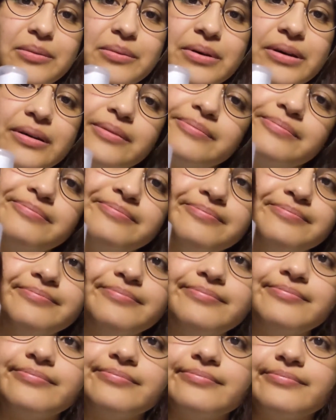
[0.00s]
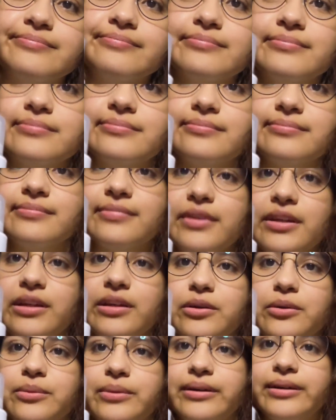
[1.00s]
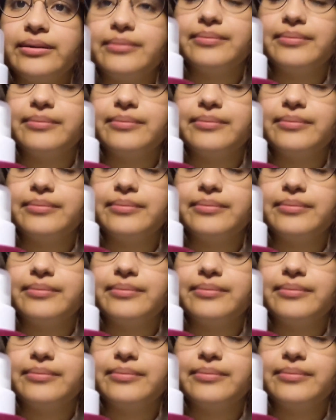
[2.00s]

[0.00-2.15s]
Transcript: well, you know what.